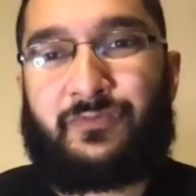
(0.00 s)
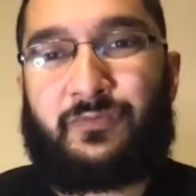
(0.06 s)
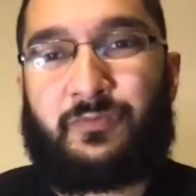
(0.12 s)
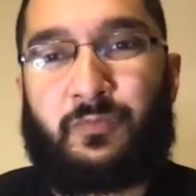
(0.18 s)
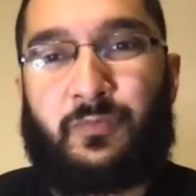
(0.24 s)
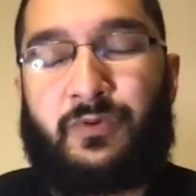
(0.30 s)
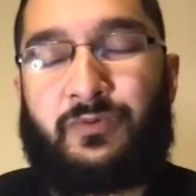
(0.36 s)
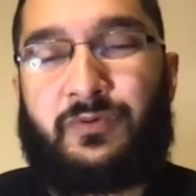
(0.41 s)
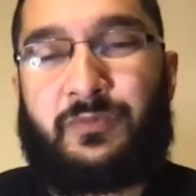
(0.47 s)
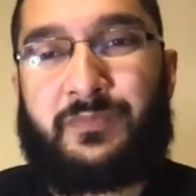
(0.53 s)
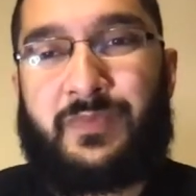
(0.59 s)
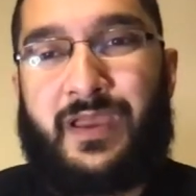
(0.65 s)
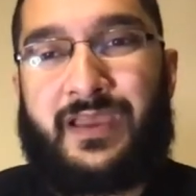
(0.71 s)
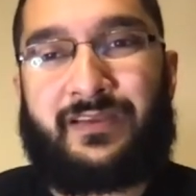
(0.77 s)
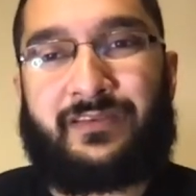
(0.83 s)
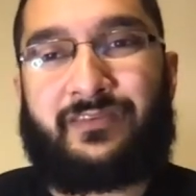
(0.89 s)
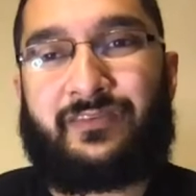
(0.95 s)
welcome
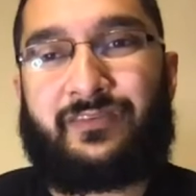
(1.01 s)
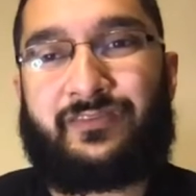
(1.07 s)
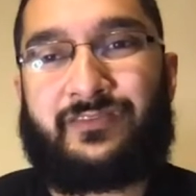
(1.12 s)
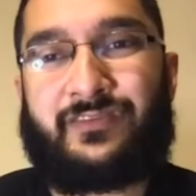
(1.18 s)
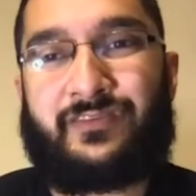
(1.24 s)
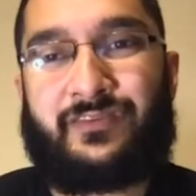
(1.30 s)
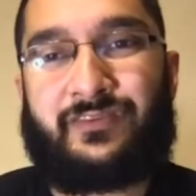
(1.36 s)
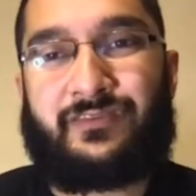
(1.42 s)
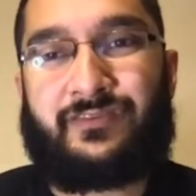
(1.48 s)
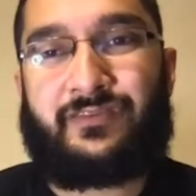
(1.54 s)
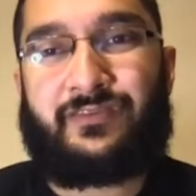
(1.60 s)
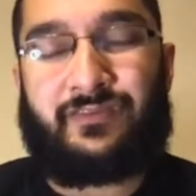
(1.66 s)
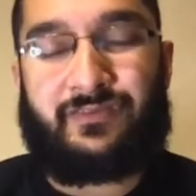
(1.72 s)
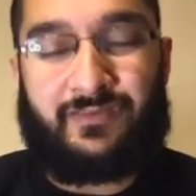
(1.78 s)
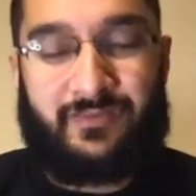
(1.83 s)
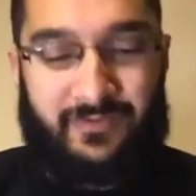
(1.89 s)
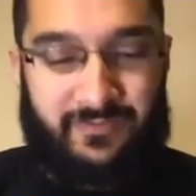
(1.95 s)
back just to
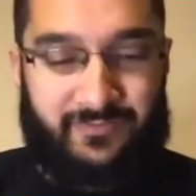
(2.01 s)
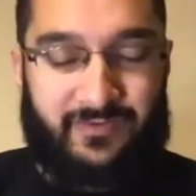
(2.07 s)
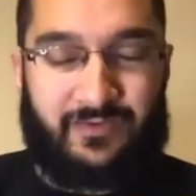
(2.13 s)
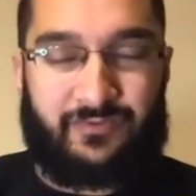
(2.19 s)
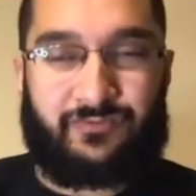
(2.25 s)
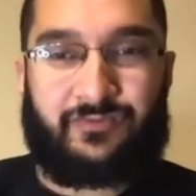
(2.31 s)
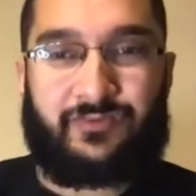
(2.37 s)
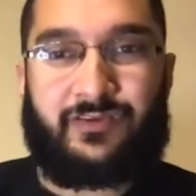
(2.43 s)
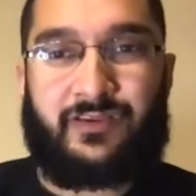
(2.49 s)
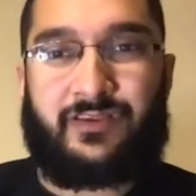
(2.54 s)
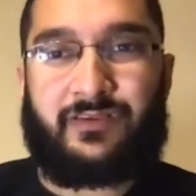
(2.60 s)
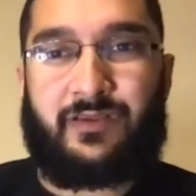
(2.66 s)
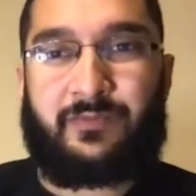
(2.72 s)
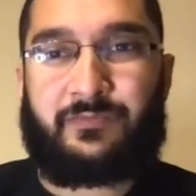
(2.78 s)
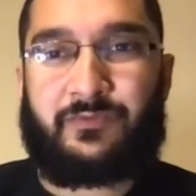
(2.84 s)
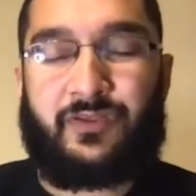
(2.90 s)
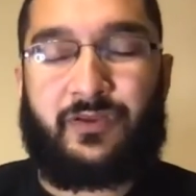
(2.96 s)
this session. And
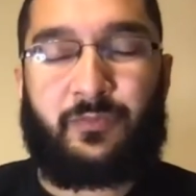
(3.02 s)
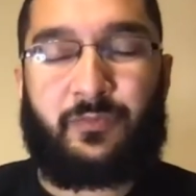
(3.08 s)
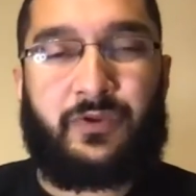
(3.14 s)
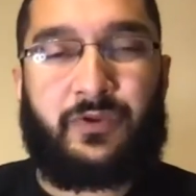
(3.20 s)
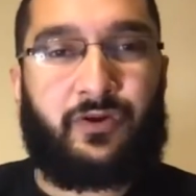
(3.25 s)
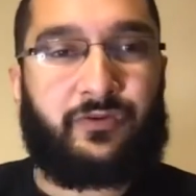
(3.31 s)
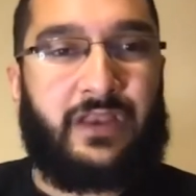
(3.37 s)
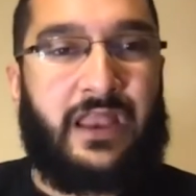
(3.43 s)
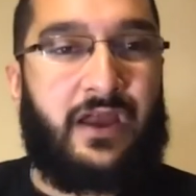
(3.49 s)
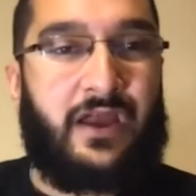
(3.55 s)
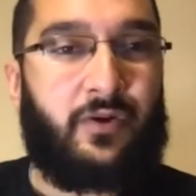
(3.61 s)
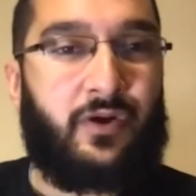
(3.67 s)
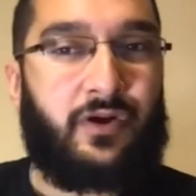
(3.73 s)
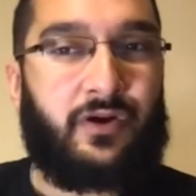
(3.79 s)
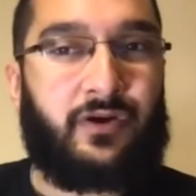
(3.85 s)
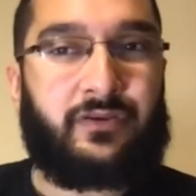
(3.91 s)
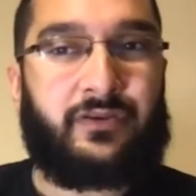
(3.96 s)
alhamdulillah, we are now
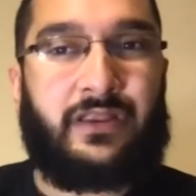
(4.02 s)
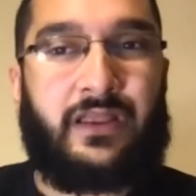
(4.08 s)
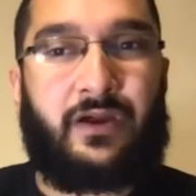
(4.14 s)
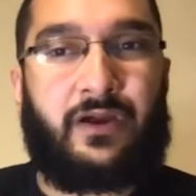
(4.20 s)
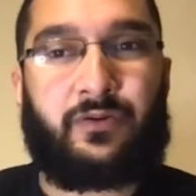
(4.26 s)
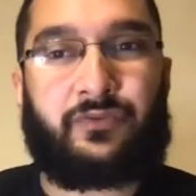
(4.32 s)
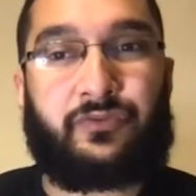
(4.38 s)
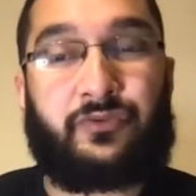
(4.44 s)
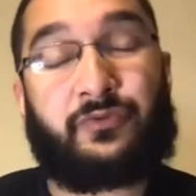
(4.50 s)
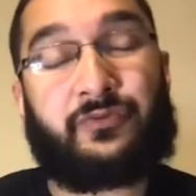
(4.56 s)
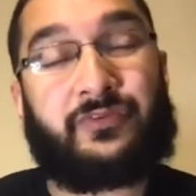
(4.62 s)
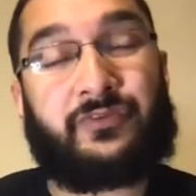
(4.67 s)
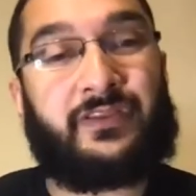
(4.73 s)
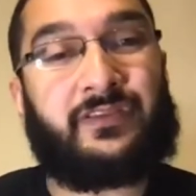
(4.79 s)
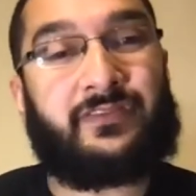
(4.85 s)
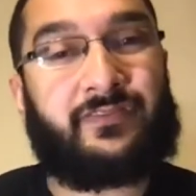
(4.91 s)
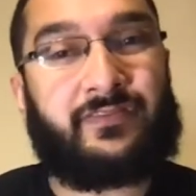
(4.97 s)
on our
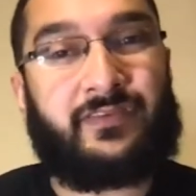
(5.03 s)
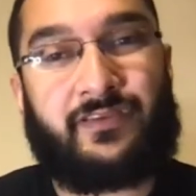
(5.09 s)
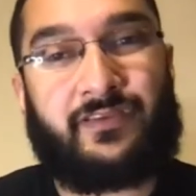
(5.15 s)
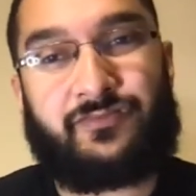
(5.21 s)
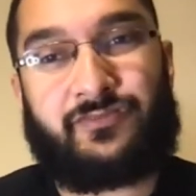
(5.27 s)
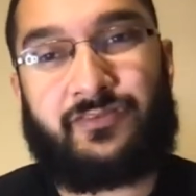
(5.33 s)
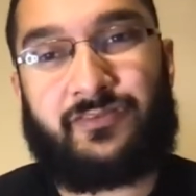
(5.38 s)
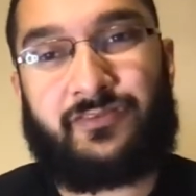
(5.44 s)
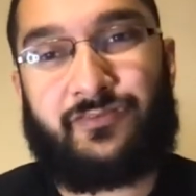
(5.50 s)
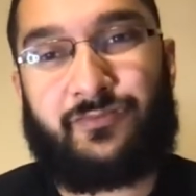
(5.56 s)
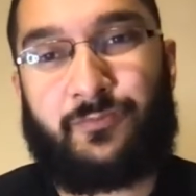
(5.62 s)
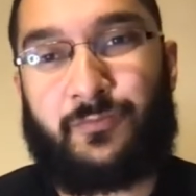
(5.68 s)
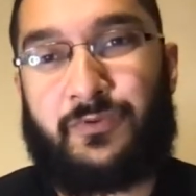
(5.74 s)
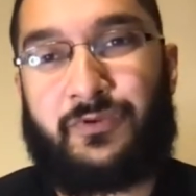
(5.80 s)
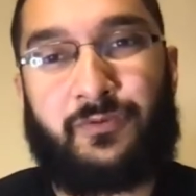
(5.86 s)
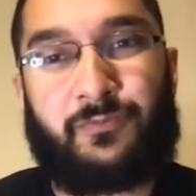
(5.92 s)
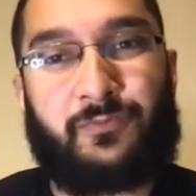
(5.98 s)
13th session. So we
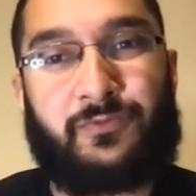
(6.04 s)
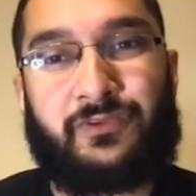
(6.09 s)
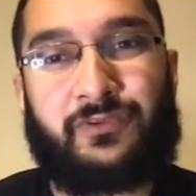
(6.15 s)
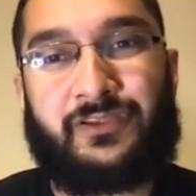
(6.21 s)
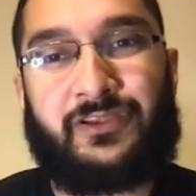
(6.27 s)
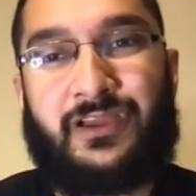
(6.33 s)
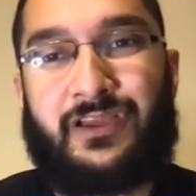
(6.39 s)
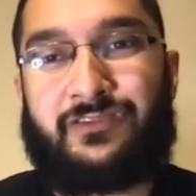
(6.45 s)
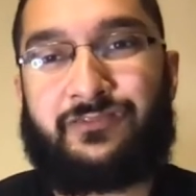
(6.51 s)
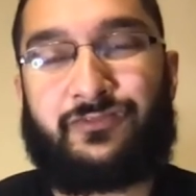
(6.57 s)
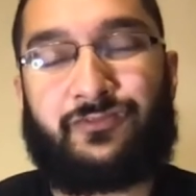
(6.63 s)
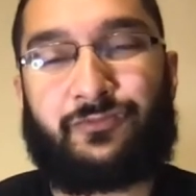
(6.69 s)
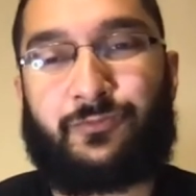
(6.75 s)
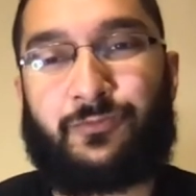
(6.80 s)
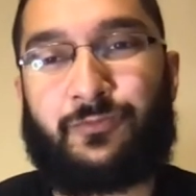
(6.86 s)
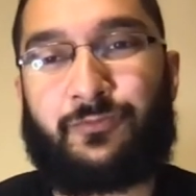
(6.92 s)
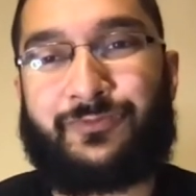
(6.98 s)
are really just
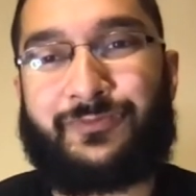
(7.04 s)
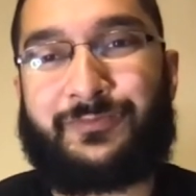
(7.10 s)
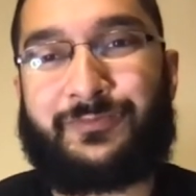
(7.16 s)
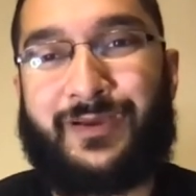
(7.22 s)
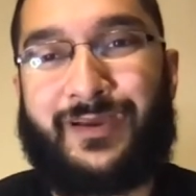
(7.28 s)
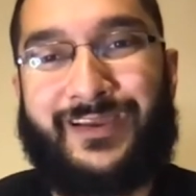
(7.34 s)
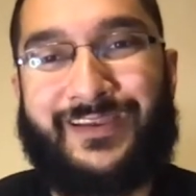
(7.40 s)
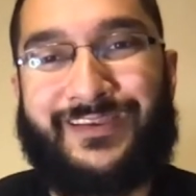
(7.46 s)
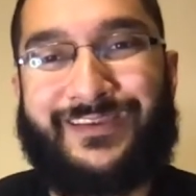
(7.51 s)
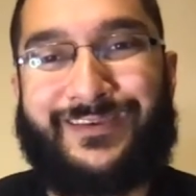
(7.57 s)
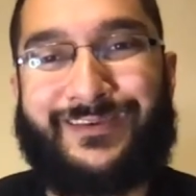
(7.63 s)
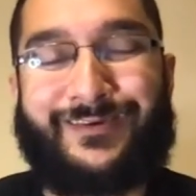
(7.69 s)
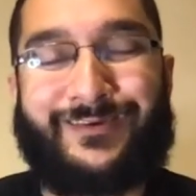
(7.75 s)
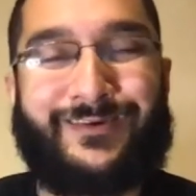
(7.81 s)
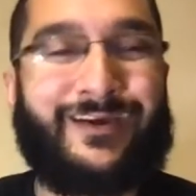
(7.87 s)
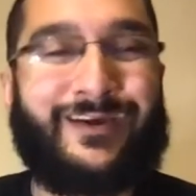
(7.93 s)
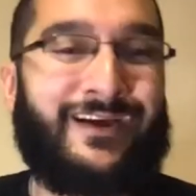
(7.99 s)
cruising by here.